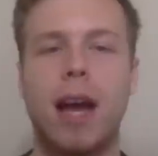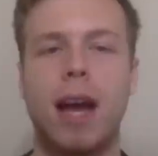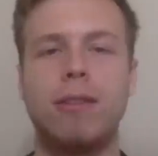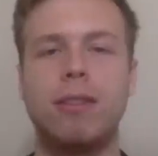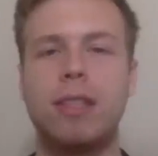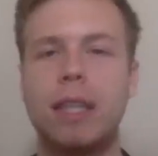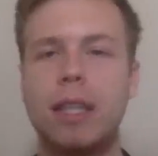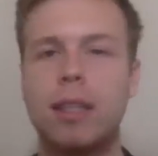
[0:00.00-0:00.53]
I've
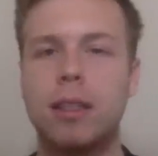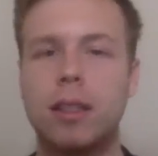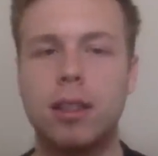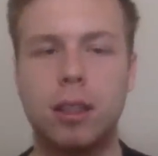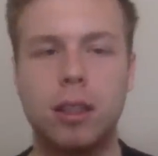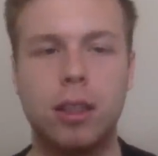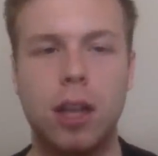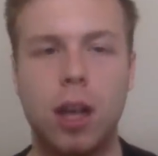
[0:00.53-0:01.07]
seen,
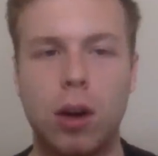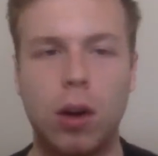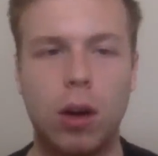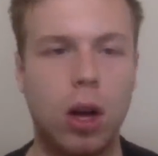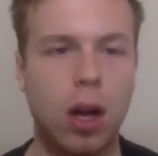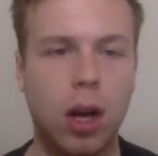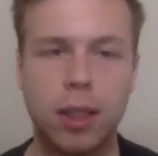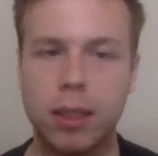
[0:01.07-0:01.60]
you know,
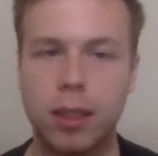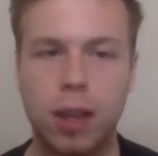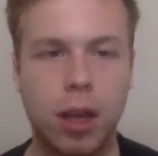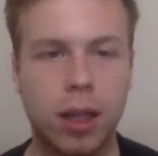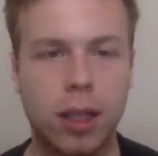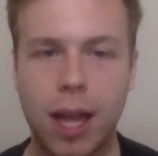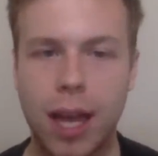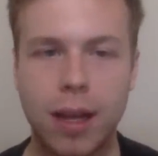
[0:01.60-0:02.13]

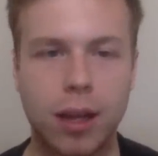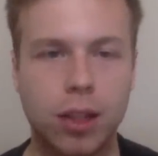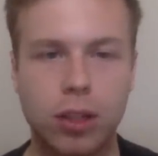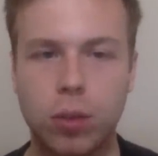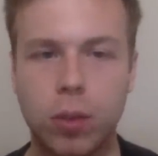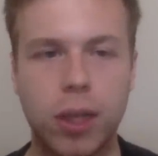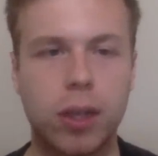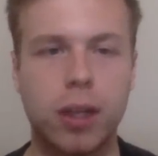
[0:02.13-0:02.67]
online on
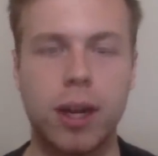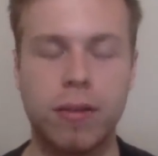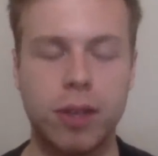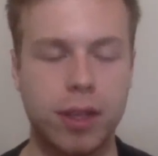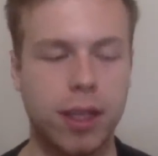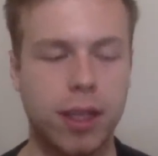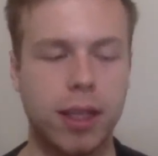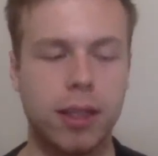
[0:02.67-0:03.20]
Twitter and
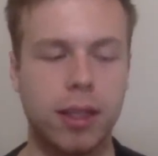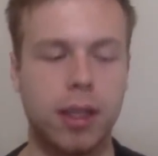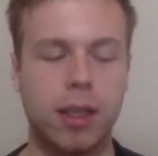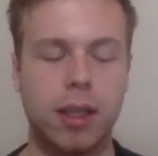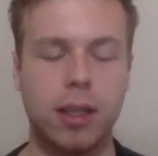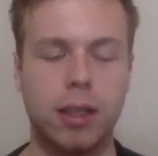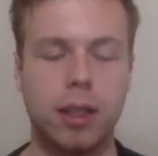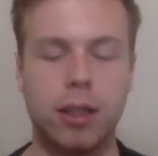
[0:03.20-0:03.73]
everything,
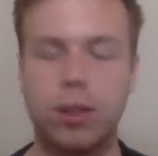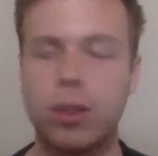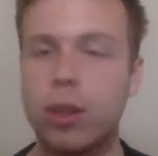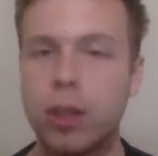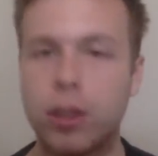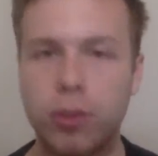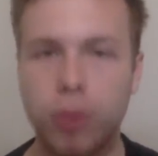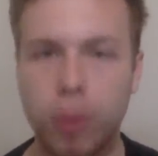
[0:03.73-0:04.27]
the
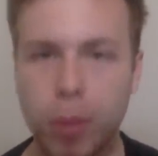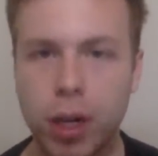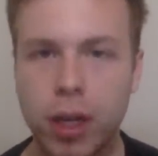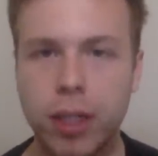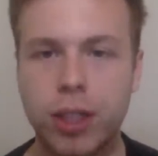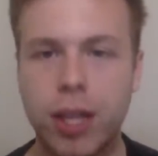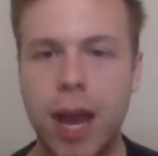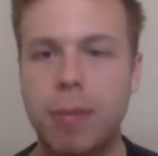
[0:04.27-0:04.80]
Students for
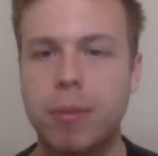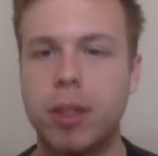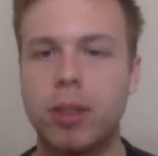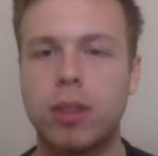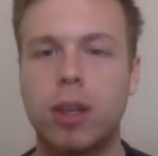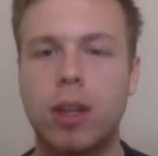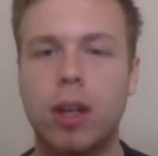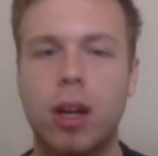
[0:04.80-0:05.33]
Bernie chapters
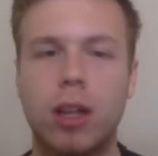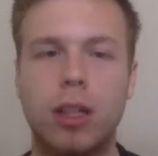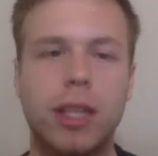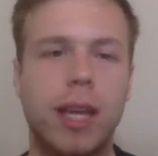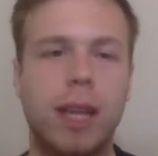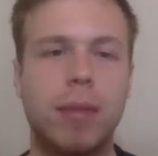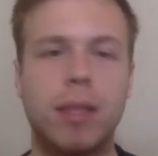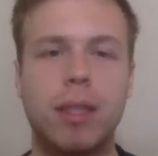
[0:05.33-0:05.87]
on college
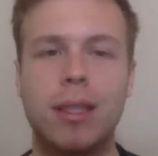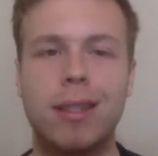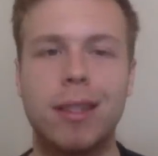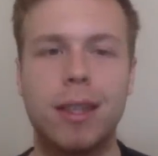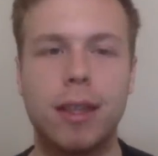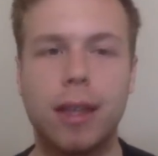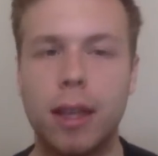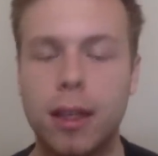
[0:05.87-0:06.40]
campuses
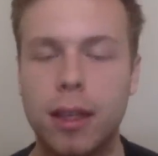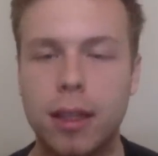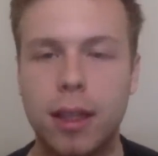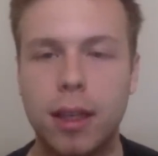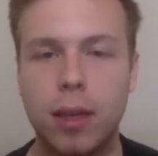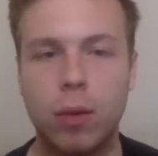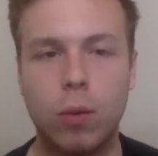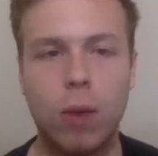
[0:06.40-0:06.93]
and the
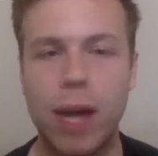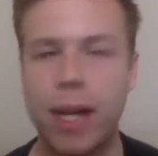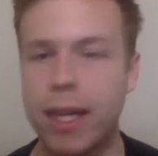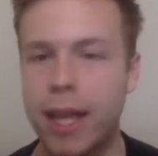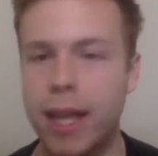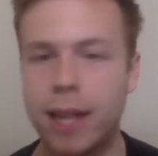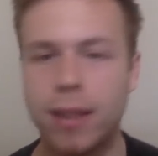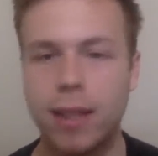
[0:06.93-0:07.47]

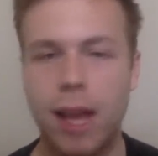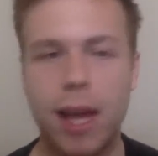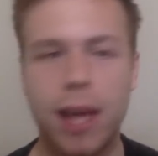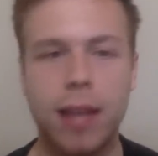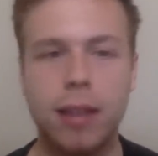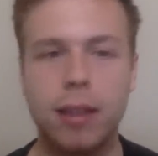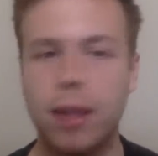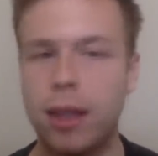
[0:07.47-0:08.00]

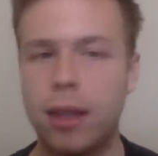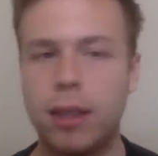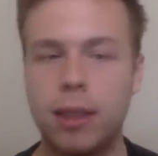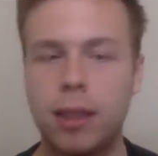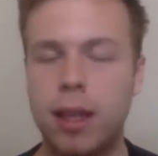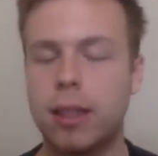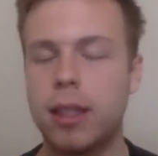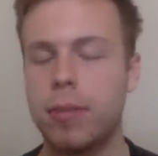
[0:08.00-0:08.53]
YDSA, the
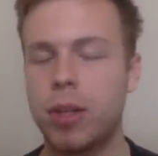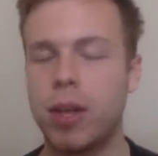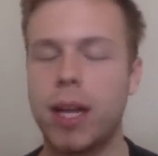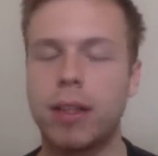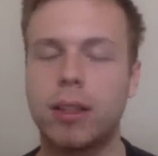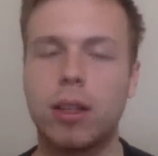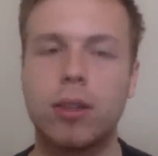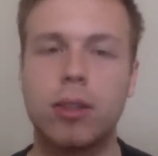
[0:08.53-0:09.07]
Young Democratic
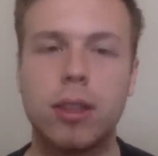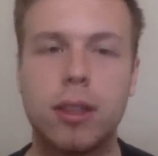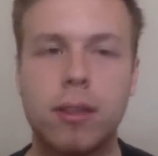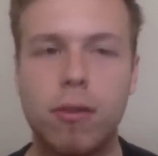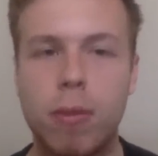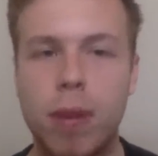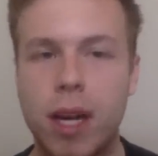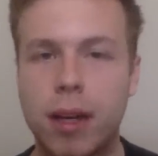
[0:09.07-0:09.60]
Socialists of
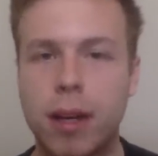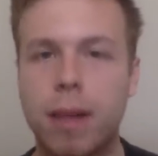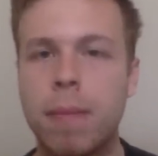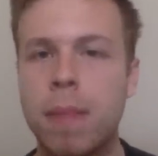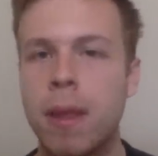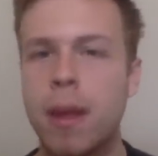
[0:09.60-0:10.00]
America,